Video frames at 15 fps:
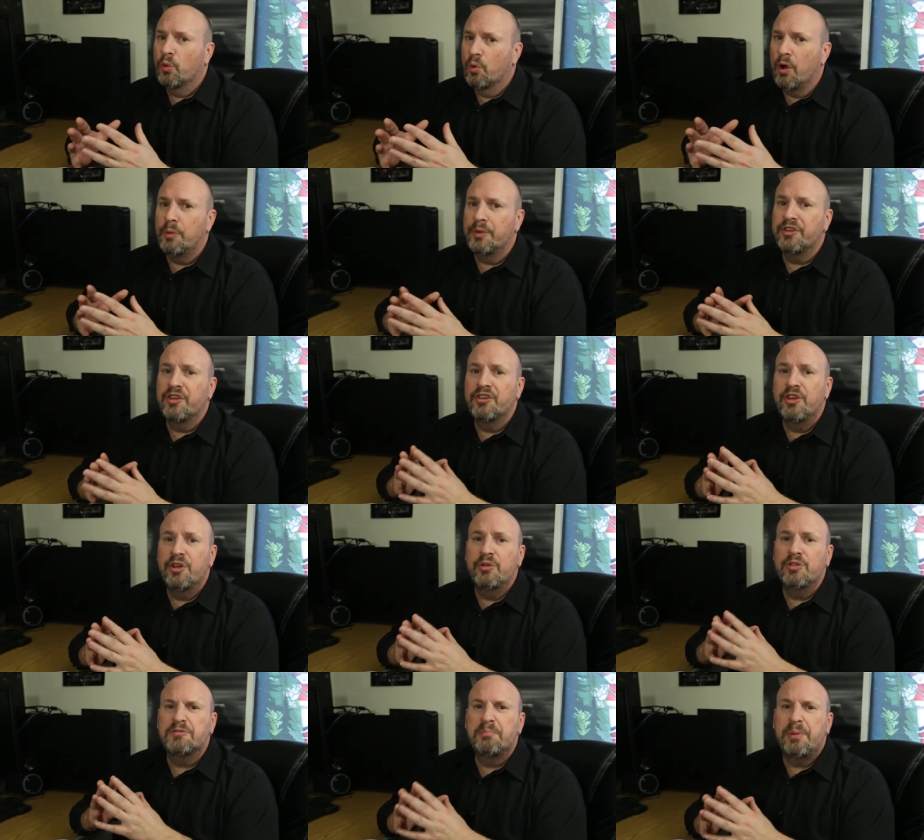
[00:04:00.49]
what would the
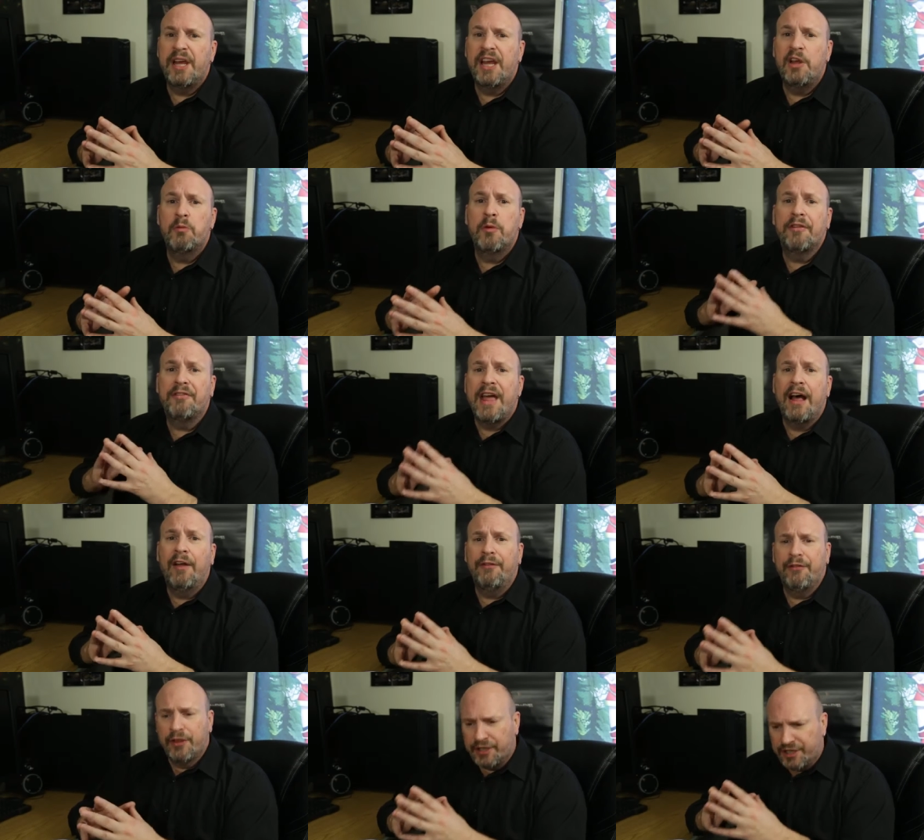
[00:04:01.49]
news be
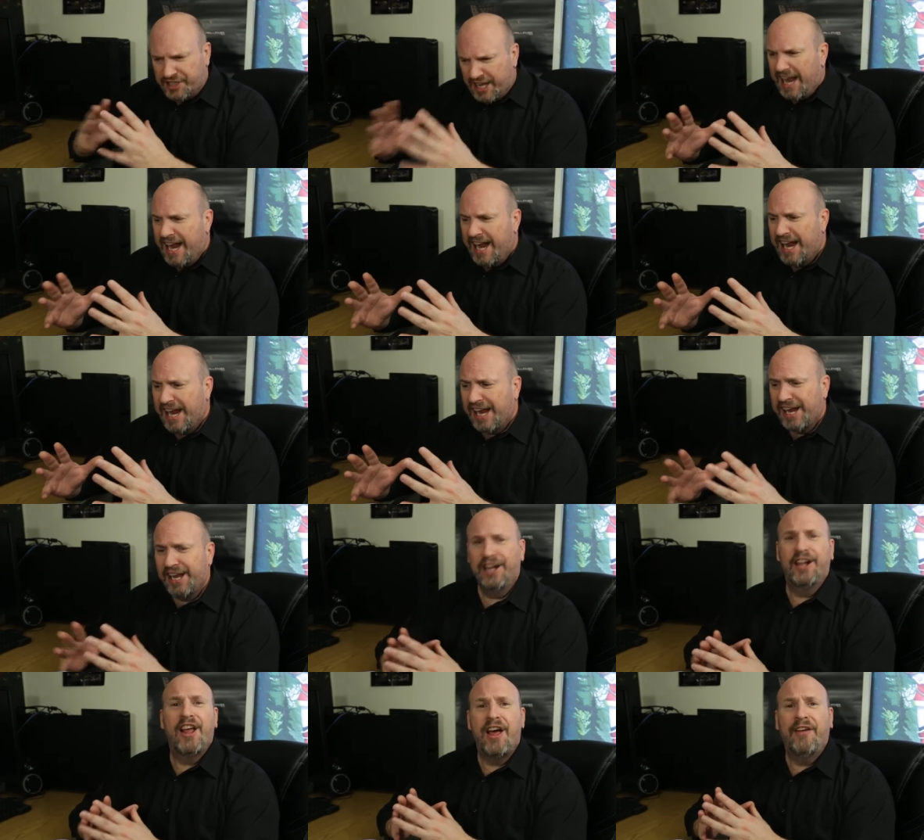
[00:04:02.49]
without the
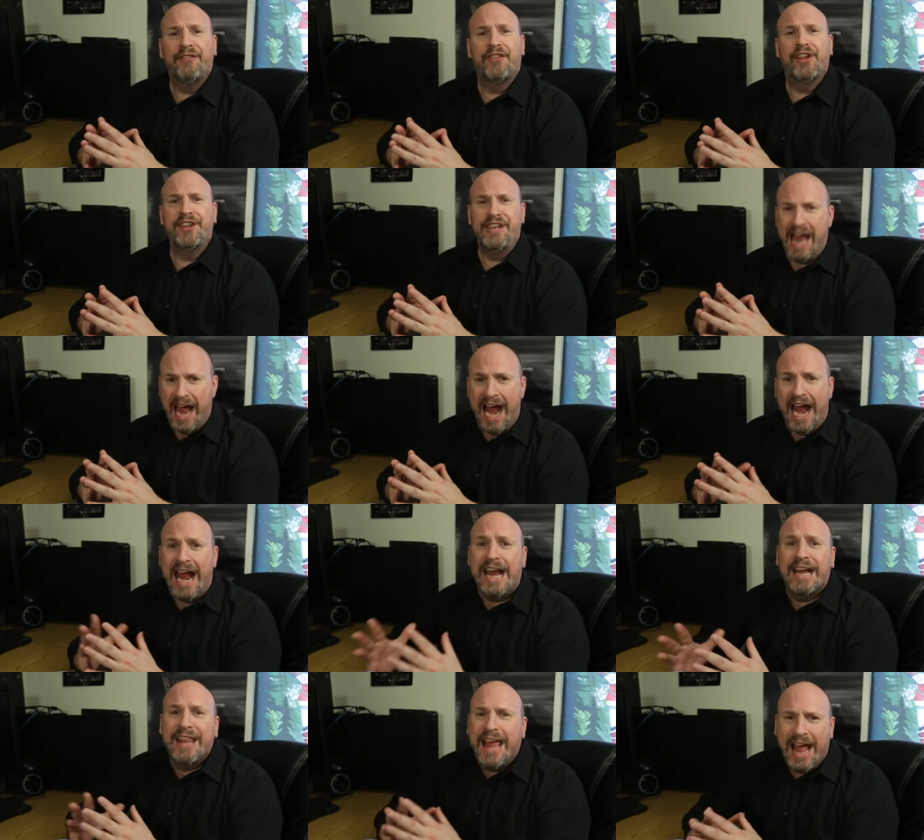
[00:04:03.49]
deal of the
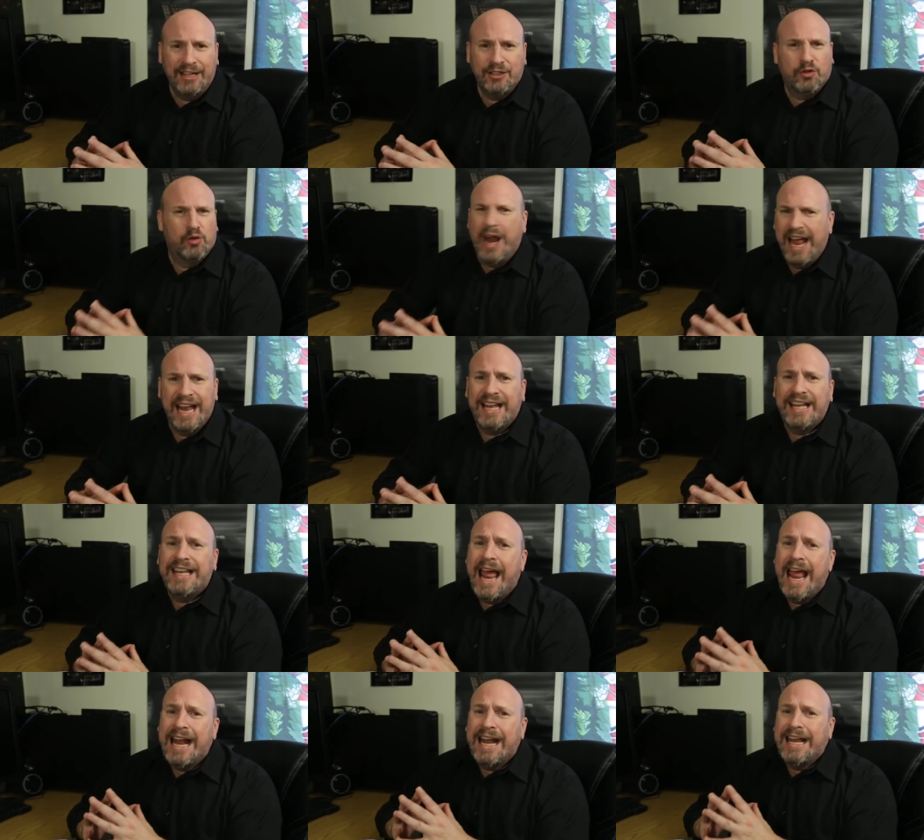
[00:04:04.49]
day? And hot
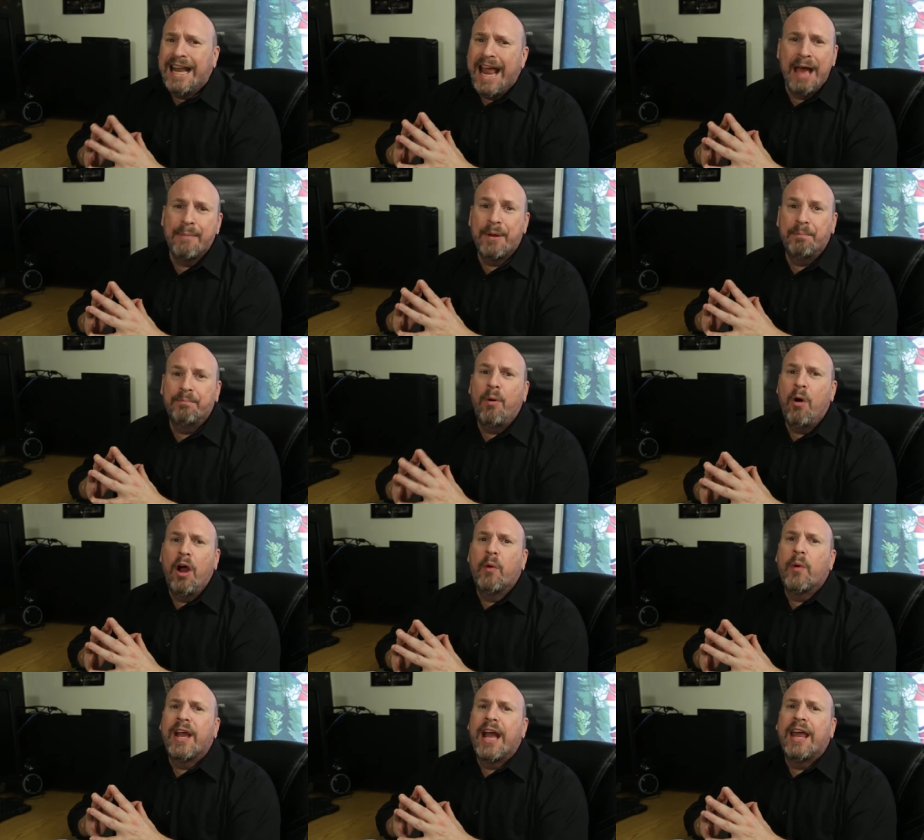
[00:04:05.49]
dang
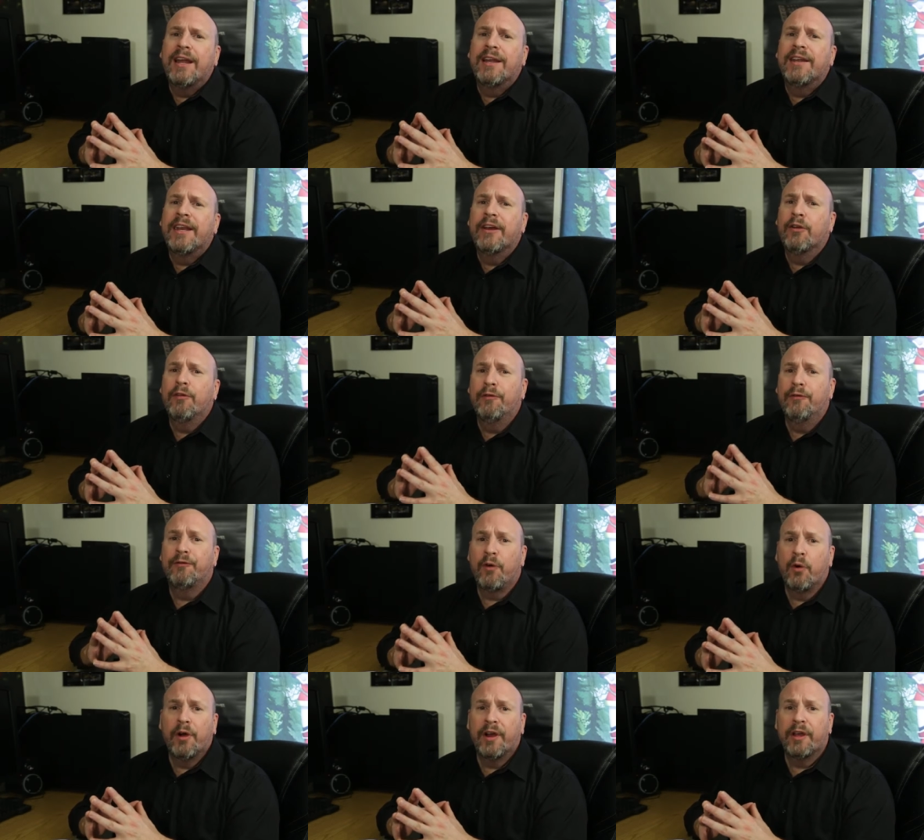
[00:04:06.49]
boy, we got a deal
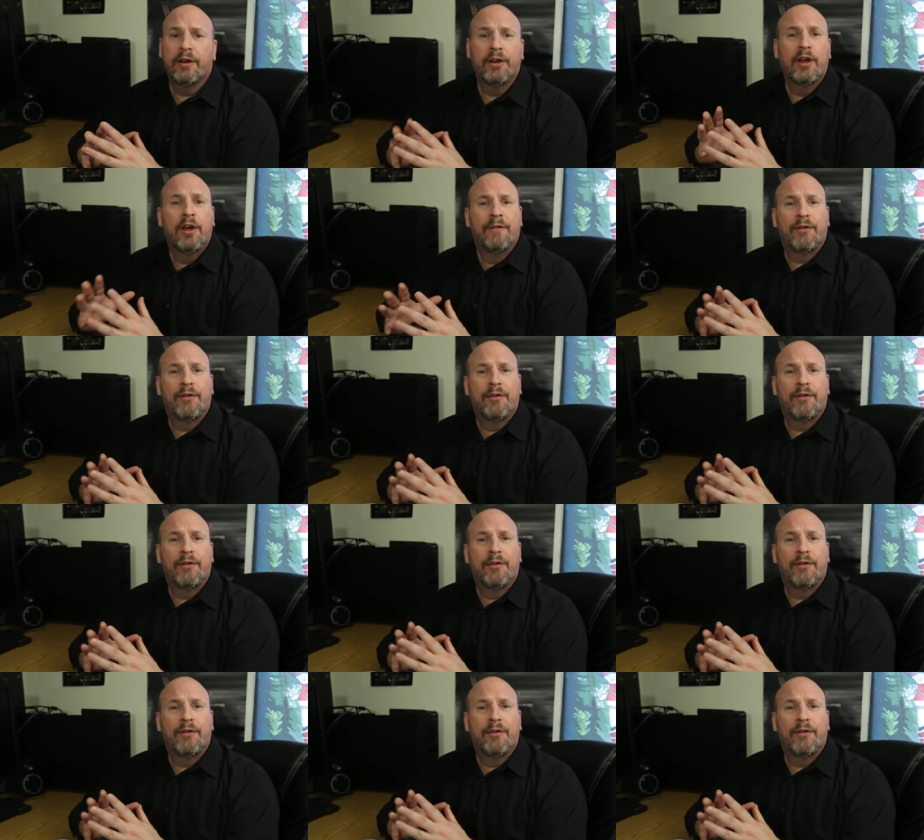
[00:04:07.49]
for you.